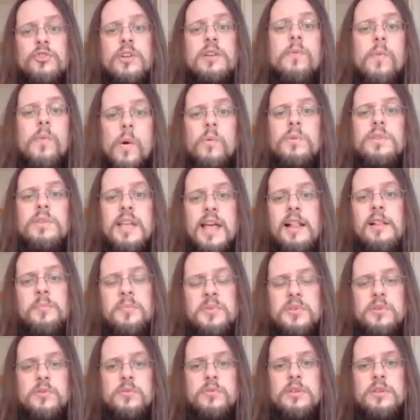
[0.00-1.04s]
won't
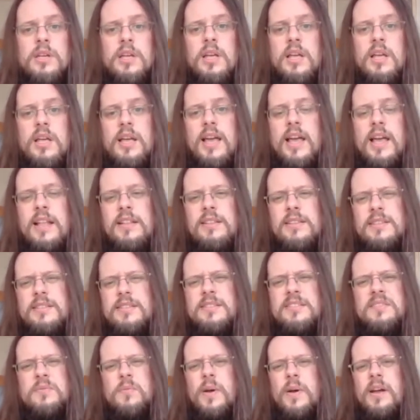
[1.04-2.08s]
help you. And this
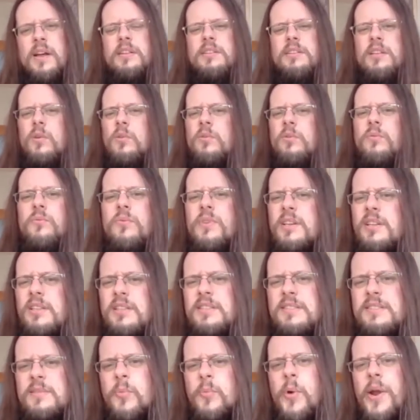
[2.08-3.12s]
is why I don't think
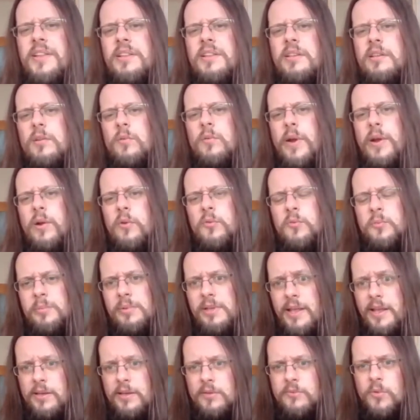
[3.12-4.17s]
it's a practical way of
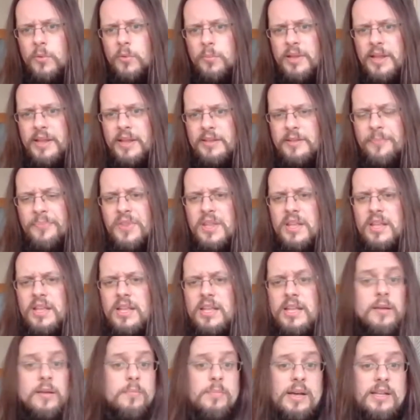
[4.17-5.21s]
playing for black.
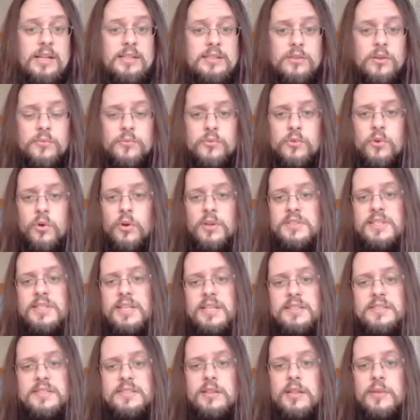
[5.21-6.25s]
But of course I
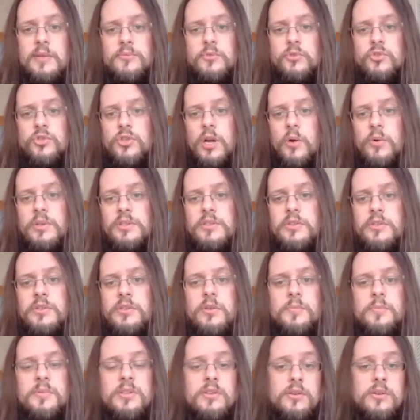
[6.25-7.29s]
still have to show it to
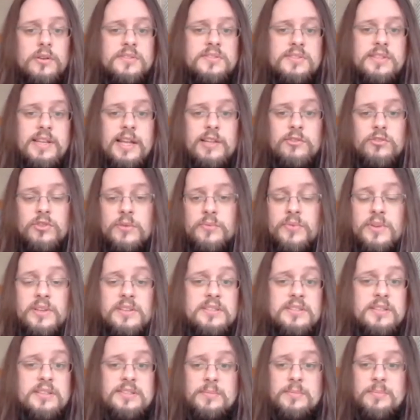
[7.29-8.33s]
you because the engine thinks
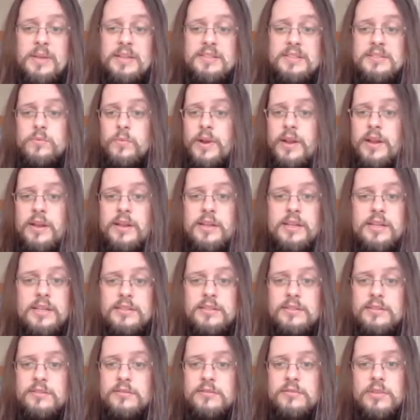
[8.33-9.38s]
it's the best way,
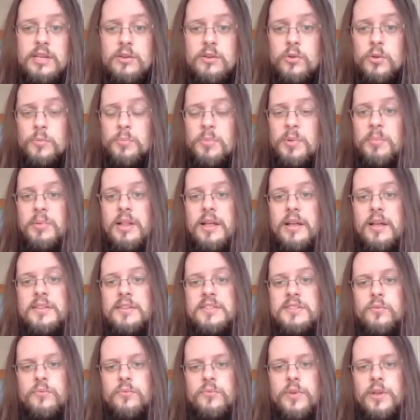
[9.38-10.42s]
and there could be
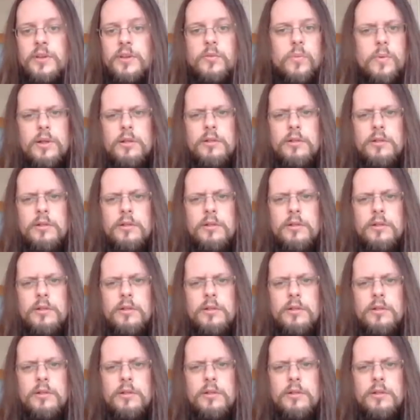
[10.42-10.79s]
players who think, well,